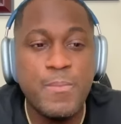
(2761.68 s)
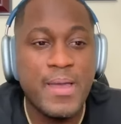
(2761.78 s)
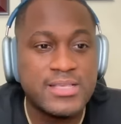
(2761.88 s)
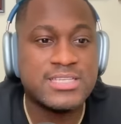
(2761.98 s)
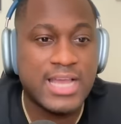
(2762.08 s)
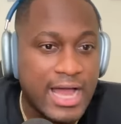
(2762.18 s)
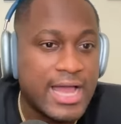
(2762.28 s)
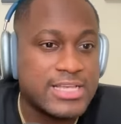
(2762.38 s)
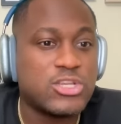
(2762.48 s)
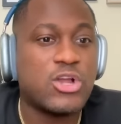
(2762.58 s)
best
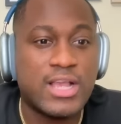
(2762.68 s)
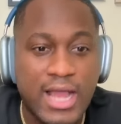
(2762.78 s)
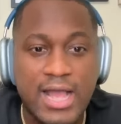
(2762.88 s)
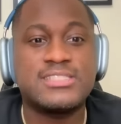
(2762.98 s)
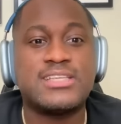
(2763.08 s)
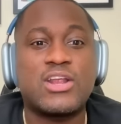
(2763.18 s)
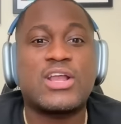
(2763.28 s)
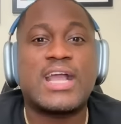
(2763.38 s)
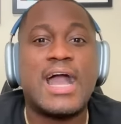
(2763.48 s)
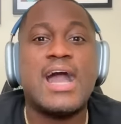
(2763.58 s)
guys are guys that are
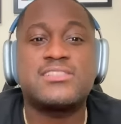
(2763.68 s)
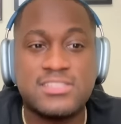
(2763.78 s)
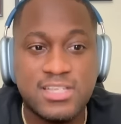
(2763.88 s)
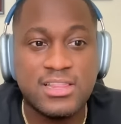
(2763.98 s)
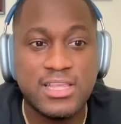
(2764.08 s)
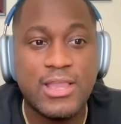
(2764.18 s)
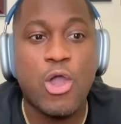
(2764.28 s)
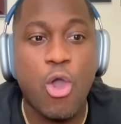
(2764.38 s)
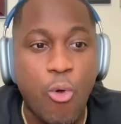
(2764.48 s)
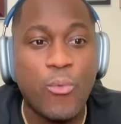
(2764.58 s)
constantly
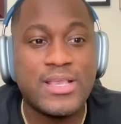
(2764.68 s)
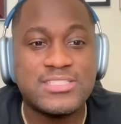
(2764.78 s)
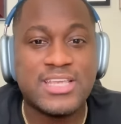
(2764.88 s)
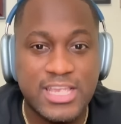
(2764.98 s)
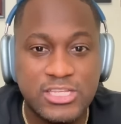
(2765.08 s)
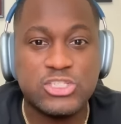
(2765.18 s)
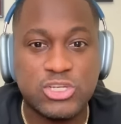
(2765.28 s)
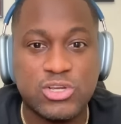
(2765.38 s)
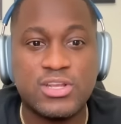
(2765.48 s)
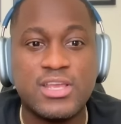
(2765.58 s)
always yeah.
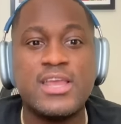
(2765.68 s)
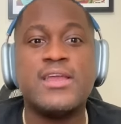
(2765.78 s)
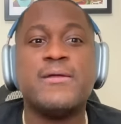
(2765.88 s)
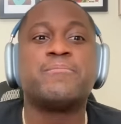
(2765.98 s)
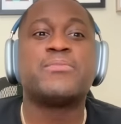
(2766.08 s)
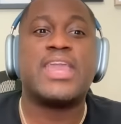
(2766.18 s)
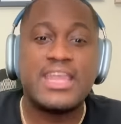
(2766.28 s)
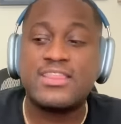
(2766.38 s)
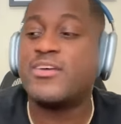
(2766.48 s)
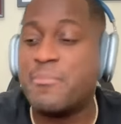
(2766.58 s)
injured,
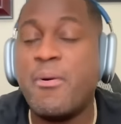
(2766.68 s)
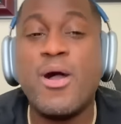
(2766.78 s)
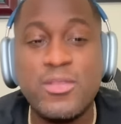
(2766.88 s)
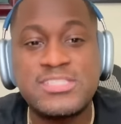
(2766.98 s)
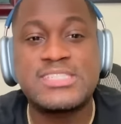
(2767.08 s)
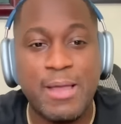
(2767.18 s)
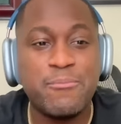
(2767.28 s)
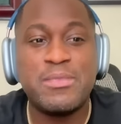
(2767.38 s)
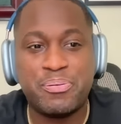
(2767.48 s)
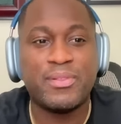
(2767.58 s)
in the months that
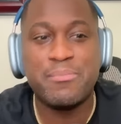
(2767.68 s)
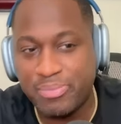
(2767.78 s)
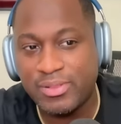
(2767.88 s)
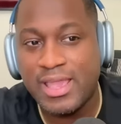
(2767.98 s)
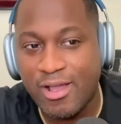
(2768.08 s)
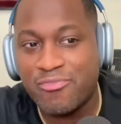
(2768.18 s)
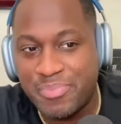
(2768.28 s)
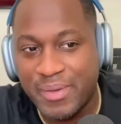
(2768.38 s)
we played playoff